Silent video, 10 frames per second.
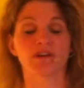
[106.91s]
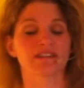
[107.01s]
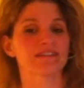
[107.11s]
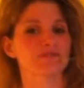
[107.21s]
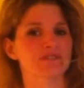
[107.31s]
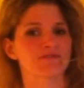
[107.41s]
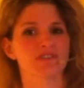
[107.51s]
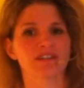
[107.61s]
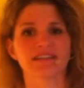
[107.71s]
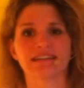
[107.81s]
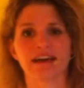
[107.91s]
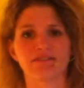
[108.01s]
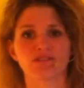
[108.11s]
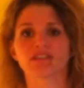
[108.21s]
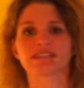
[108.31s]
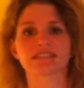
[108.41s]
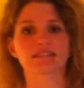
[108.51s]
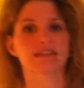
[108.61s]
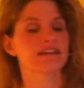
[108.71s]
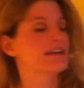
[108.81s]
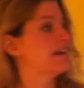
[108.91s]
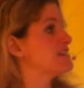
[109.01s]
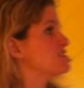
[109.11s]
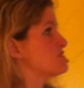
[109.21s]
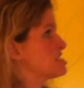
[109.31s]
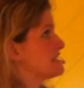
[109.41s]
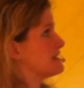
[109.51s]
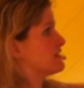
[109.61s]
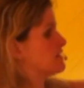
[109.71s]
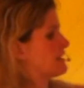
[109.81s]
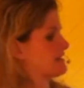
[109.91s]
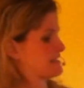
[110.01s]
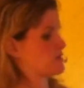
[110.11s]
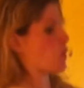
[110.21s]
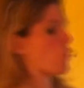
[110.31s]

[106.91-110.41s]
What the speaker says: work that was really effortless. As you see here, like this